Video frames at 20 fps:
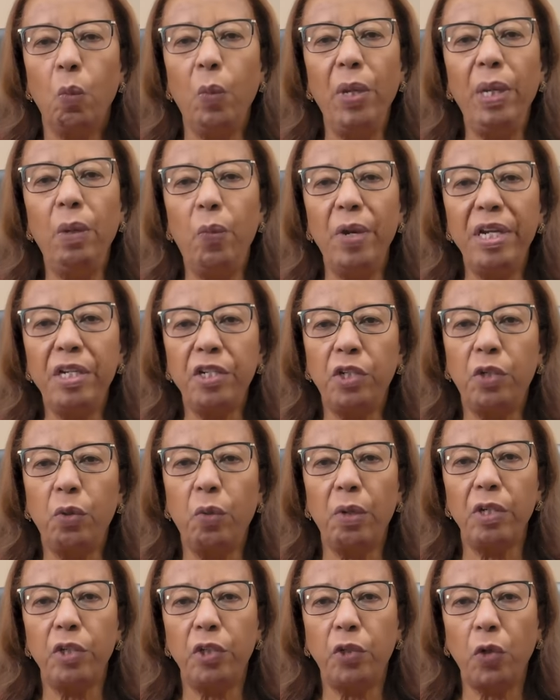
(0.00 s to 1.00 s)
We wish
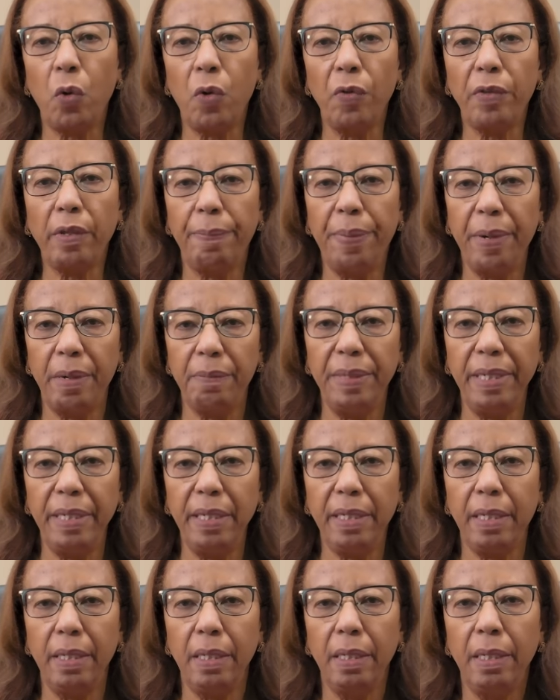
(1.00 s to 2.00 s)
to assure the
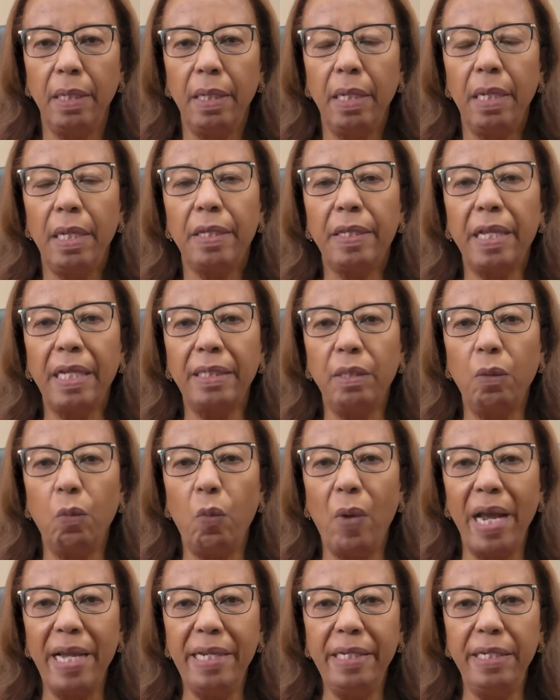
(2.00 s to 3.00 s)
public that the
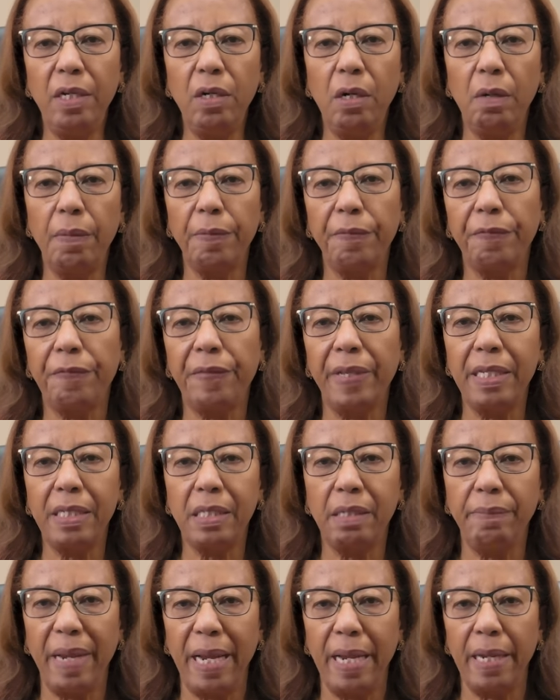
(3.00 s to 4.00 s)
winding up of
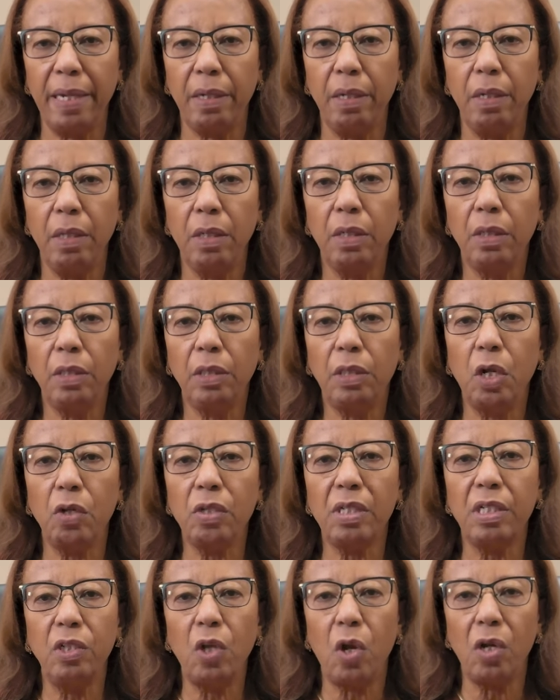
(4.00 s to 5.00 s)
this bank
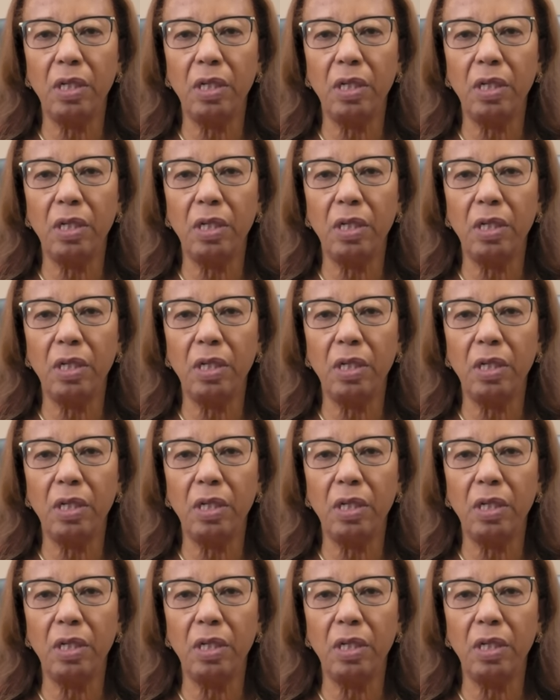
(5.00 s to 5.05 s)
does